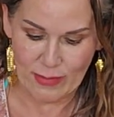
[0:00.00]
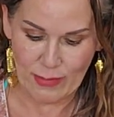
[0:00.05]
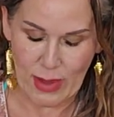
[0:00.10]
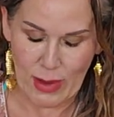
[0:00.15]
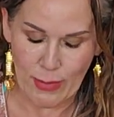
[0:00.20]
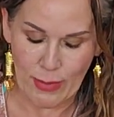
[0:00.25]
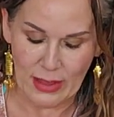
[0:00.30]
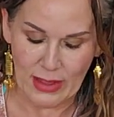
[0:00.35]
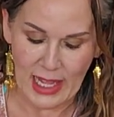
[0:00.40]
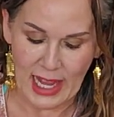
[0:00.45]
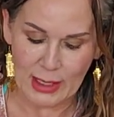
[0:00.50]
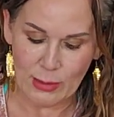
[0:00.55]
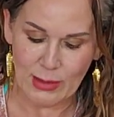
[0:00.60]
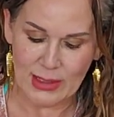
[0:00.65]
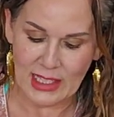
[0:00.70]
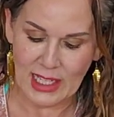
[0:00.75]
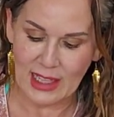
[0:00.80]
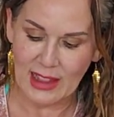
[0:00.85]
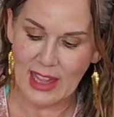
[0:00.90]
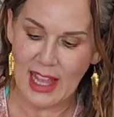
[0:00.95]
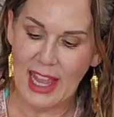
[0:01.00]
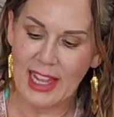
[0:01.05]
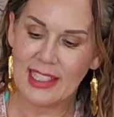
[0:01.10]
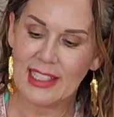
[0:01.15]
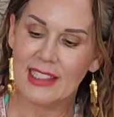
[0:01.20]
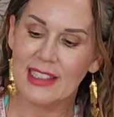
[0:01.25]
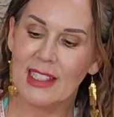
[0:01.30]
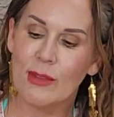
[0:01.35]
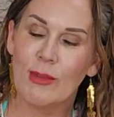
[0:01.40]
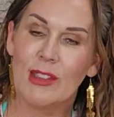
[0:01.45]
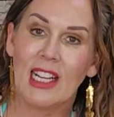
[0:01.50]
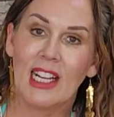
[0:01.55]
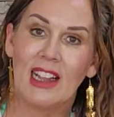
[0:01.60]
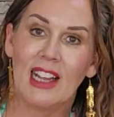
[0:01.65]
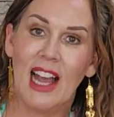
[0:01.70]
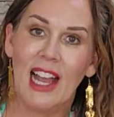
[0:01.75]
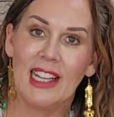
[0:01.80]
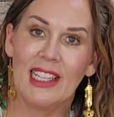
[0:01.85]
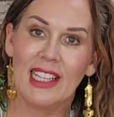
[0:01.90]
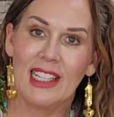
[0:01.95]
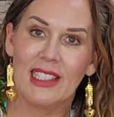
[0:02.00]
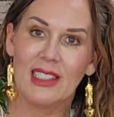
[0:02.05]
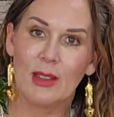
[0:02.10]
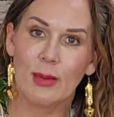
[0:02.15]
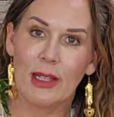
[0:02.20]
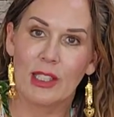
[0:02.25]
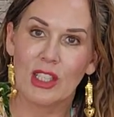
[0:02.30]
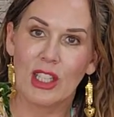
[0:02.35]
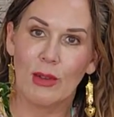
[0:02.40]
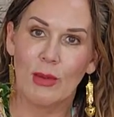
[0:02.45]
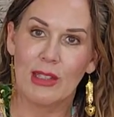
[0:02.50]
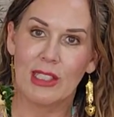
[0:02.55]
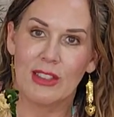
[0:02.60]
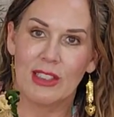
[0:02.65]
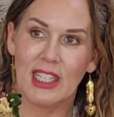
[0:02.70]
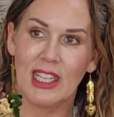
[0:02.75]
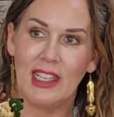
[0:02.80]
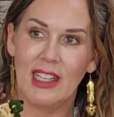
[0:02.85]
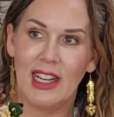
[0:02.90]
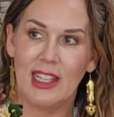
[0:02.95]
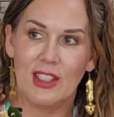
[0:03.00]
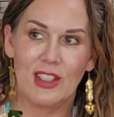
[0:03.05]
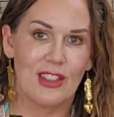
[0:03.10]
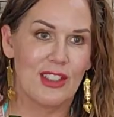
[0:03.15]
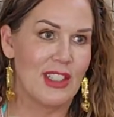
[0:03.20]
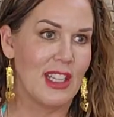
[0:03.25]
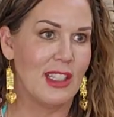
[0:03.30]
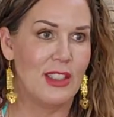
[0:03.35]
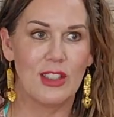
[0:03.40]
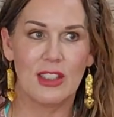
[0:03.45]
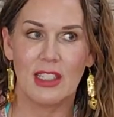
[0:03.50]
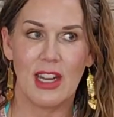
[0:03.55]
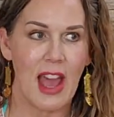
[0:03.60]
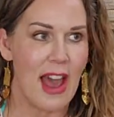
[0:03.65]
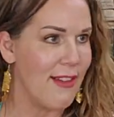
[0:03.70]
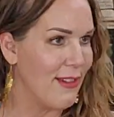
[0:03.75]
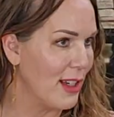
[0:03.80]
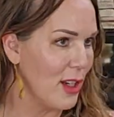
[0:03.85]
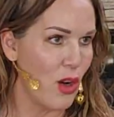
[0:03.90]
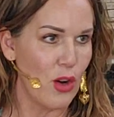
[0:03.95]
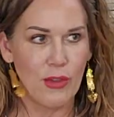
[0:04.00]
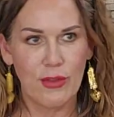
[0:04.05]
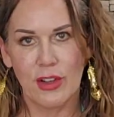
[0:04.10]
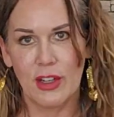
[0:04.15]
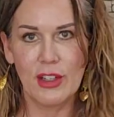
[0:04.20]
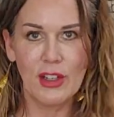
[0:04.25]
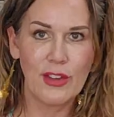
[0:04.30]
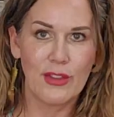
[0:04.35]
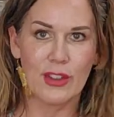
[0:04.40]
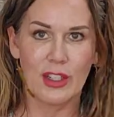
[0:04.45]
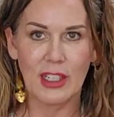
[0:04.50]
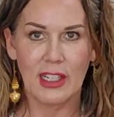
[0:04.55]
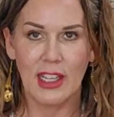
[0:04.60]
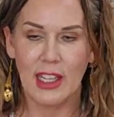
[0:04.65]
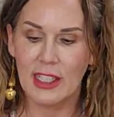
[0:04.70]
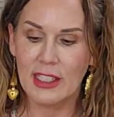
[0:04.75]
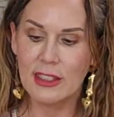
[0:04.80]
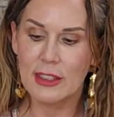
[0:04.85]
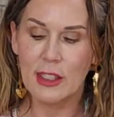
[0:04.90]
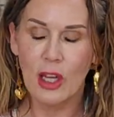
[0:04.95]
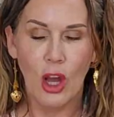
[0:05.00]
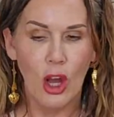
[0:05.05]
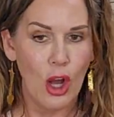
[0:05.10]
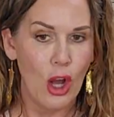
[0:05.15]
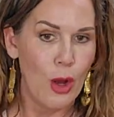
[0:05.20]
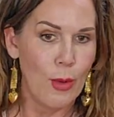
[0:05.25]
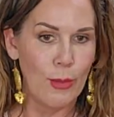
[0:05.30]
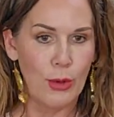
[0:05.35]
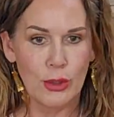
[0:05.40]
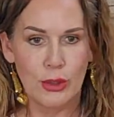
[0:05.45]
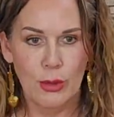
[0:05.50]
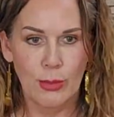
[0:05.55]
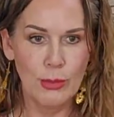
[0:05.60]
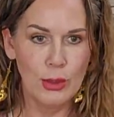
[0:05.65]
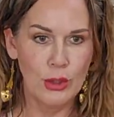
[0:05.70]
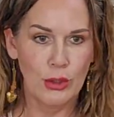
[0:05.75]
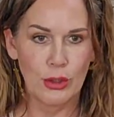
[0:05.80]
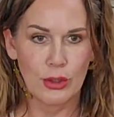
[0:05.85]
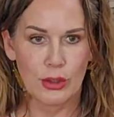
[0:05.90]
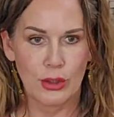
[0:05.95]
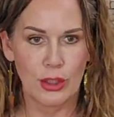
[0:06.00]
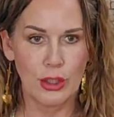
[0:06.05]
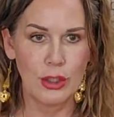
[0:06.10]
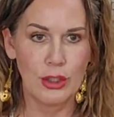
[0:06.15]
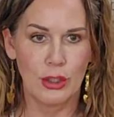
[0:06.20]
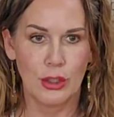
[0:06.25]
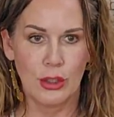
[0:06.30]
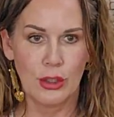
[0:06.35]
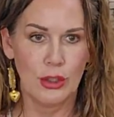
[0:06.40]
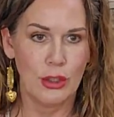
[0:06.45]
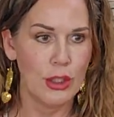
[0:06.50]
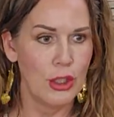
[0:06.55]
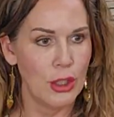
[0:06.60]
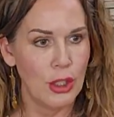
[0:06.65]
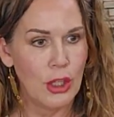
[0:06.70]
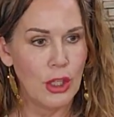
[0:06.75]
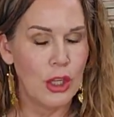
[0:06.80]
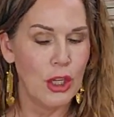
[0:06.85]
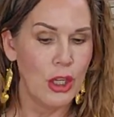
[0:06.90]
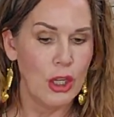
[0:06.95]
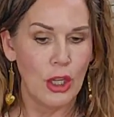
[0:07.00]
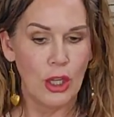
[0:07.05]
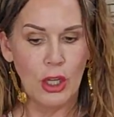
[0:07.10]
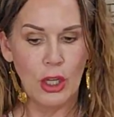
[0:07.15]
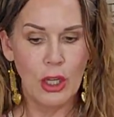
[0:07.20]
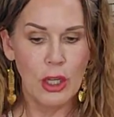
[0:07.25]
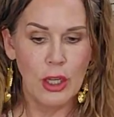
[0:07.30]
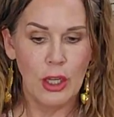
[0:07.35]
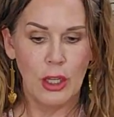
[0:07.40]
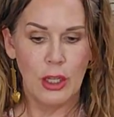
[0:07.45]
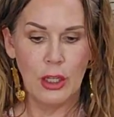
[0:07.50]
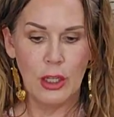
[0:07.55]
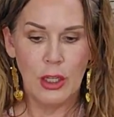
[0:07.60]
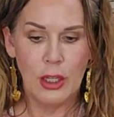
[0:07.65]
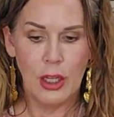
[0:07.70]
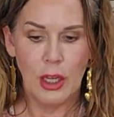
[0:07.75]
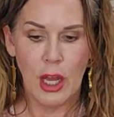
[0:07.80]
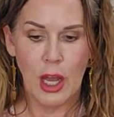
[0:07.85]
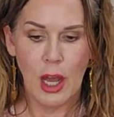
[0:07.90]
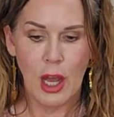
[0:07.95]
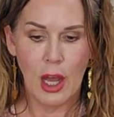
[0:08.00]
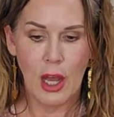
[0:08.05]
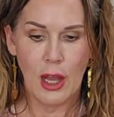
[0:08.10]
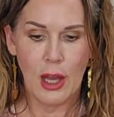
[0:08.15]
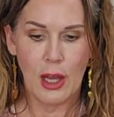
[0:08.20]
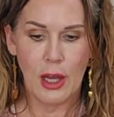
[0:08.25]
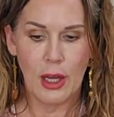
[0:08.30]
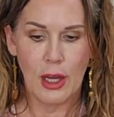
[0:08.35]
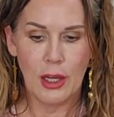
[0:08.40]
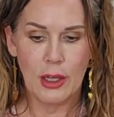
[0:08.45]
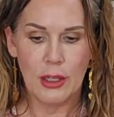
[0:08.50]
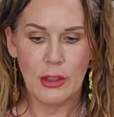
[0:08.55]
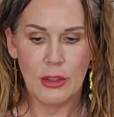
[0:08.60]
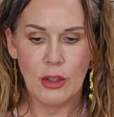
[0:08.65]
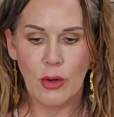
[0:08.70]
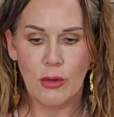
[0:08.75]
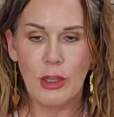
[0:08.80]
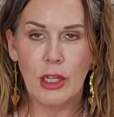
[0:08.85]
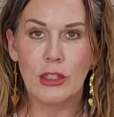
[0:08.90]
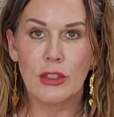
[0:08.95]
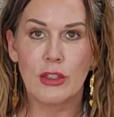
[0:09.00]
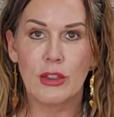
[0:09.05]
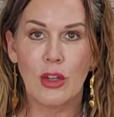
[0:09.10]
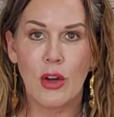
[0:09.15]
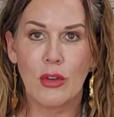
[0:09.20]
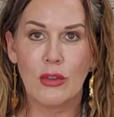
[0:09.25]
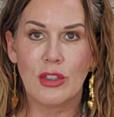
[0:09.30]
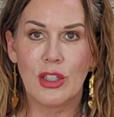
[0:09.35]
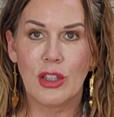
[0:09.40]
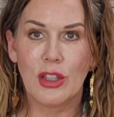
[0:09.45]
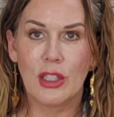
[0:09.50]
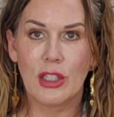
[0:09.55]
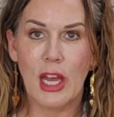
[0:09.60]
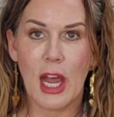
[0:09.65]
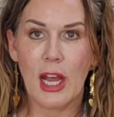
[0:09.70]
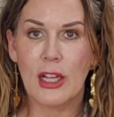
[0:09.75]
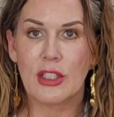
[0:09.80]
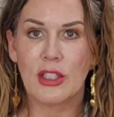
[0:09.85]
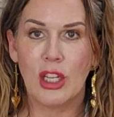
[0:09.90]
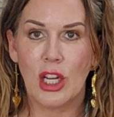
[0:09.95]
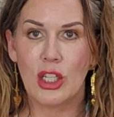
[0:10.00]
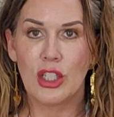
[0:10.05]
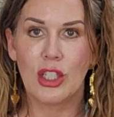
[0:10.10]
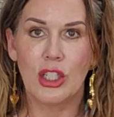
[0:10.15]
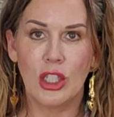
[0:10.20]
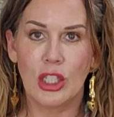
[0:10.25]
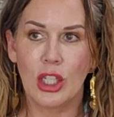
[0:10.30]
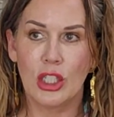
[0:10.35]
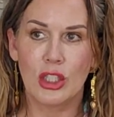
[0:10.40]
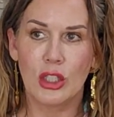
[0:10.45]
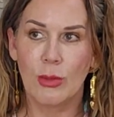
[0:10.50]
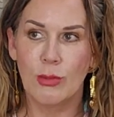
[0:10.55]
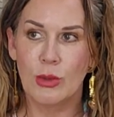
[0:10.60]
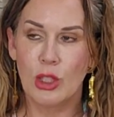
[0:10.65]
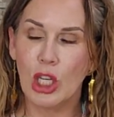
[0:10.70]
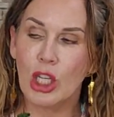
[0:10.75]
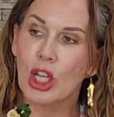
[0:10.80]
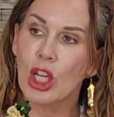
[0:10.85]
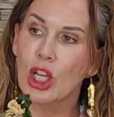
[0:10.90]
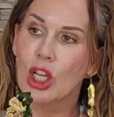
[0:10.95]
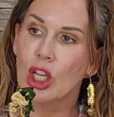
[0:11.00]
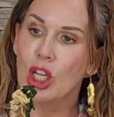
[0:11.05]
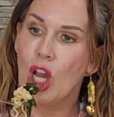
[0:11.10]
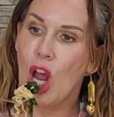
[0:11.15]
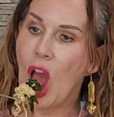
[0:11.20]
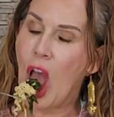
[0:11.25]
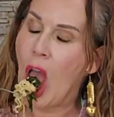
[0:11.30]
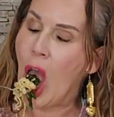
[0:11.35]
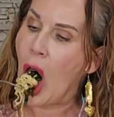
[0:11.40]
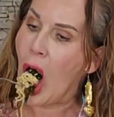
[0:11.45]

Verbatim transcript: people like what they like and then when they like it, especially when they're teenagers, they just have it over and over again. Put some noodles in, uh, go get, go to the gas station and get some chicken.